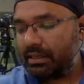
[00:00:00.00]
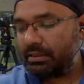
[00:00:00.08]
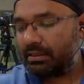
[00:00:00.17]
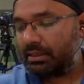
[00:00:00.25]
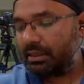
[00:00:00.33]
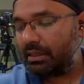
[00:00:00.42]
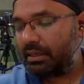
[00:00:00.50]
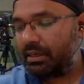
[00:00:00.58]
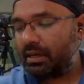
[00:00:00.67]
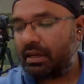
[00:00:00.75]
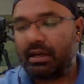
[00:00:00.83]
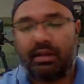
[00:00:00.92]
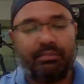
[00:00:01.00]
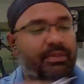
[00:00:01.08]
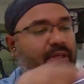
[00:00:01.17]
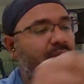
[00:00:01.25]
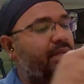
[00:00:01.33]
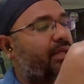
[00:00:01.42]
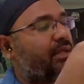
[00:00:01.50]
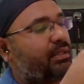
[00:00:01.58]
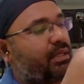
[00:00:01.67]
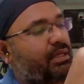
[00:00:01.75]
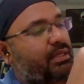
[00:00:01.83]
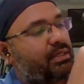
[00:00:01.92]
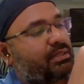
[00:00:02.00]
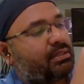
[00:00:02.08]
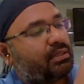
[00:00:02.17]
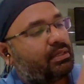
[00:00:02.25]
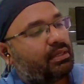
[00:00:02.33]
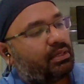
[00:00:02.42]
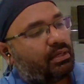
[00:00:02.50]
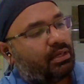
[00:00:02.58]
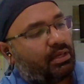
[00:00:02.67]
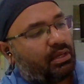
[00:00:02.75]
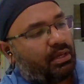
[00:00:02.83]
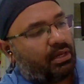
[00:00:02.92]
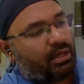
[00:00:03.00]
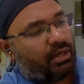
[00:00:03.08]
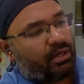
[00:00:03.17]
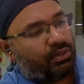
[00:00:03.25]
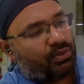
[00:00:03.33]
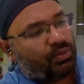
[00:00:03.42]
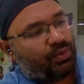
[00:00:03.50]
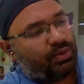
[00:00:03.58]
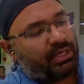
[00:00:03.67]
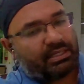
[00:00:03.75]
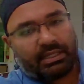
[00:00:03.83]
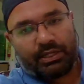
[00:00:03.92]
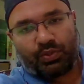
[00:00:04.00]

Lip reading: say I am taking this into, let's say, 2